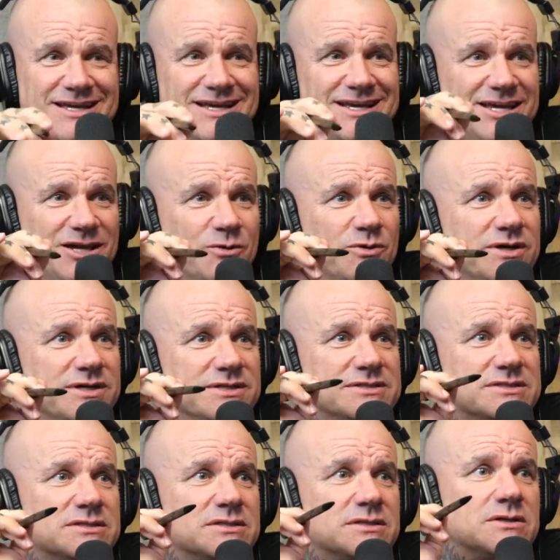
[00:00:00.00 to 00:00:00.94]
it
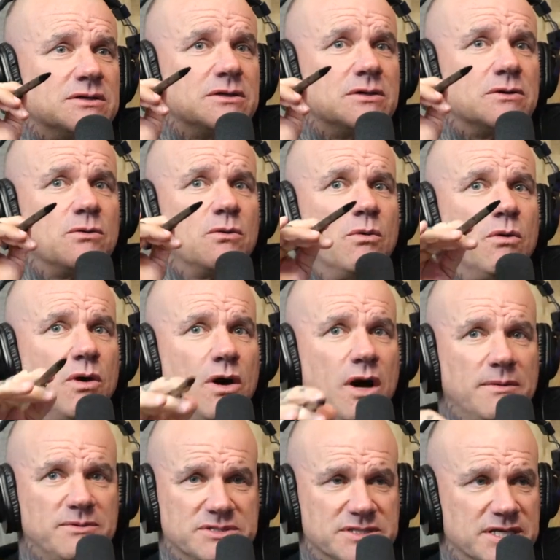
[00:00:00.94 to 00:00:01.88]
was,
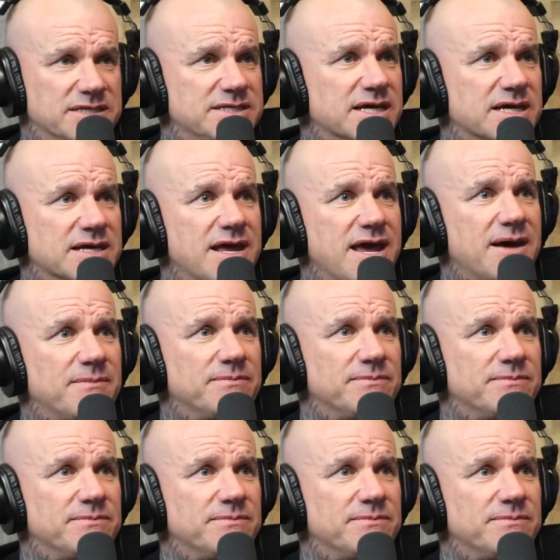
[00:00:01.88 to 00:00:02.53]
I'm just going to take a nap.